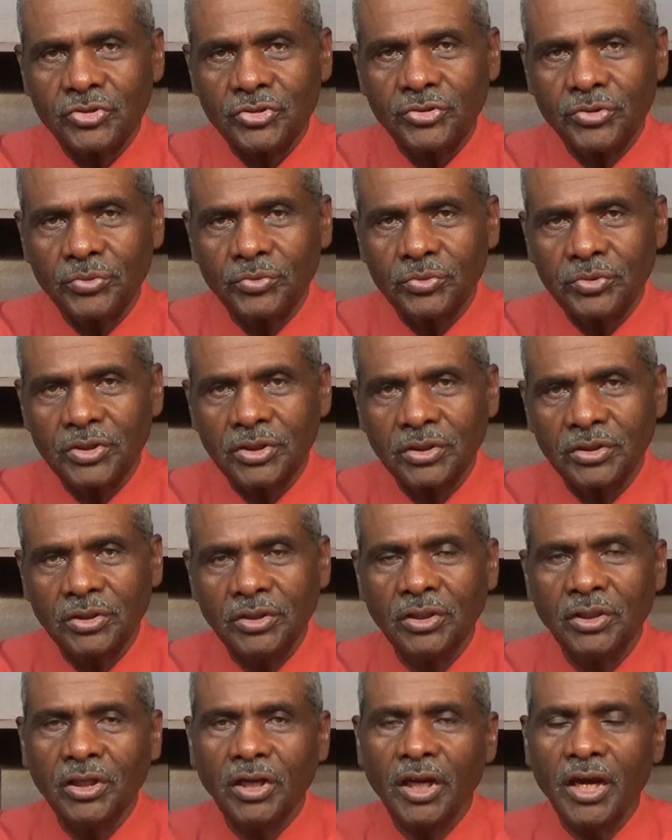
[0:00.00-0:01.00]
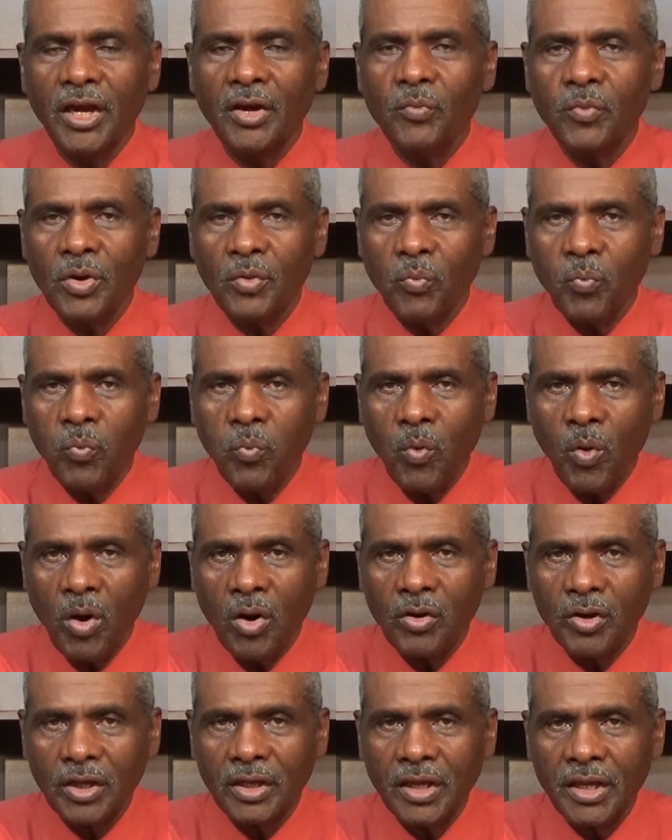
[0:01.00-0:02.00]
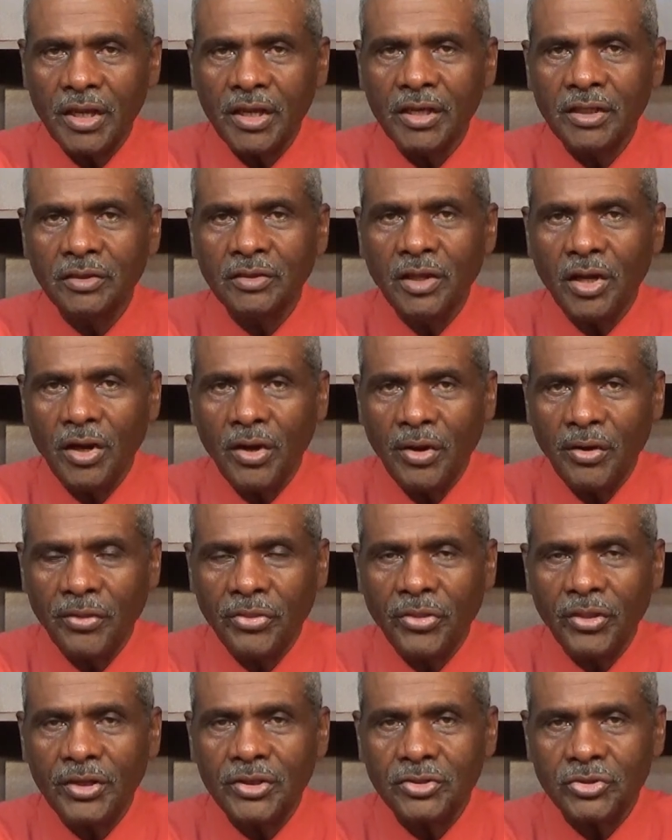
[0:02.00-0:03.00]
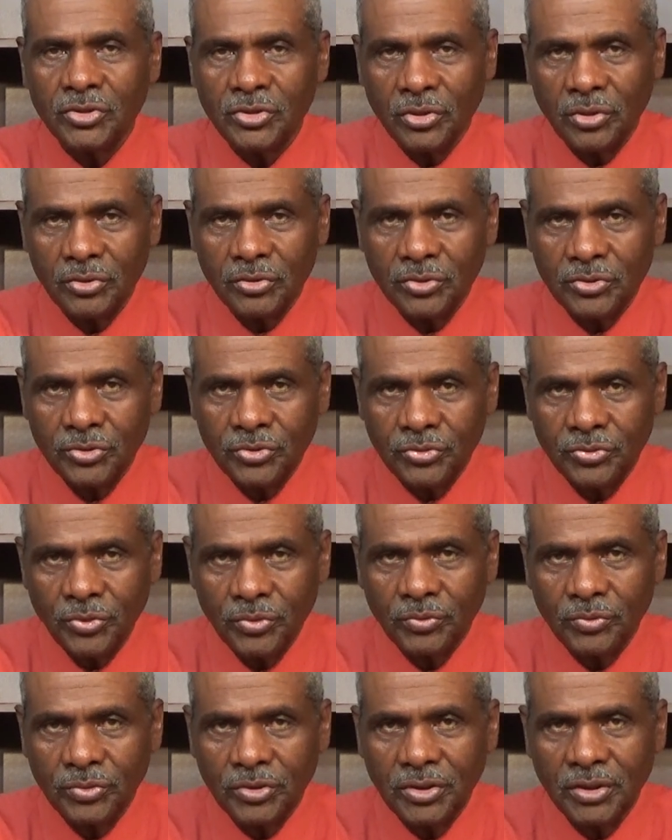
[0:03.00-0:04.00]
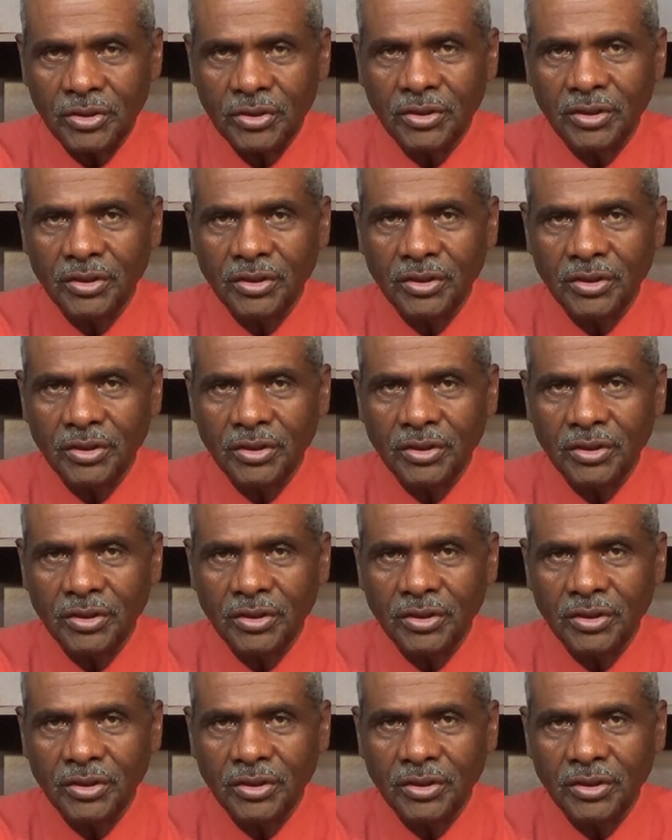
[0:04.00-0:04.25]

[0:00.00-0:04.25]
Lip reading: truth and we walk in this truth